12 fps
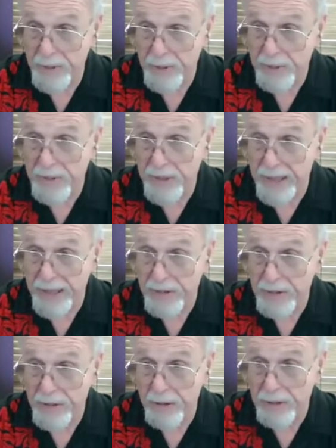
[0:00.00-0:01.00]
used the
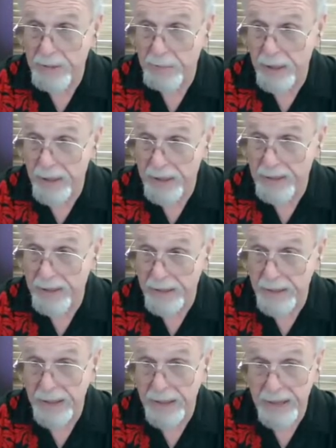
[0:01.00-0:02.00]
National Guard to block the uh,